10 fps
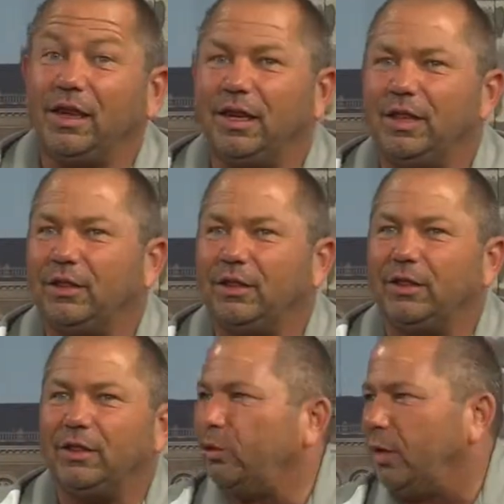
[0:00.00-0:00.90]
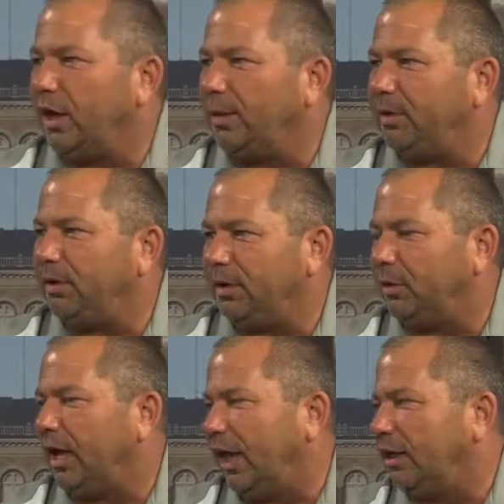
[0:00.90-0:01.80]
it either goes away, but
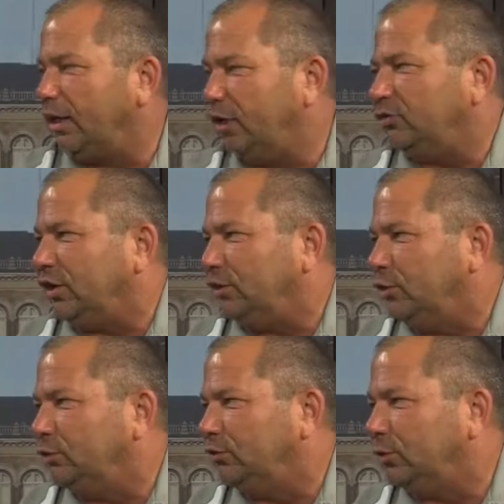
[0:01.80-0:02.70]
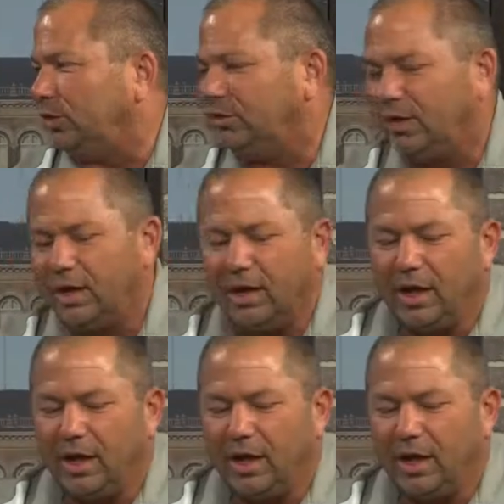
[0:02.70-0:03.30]
in reality you just get used to it.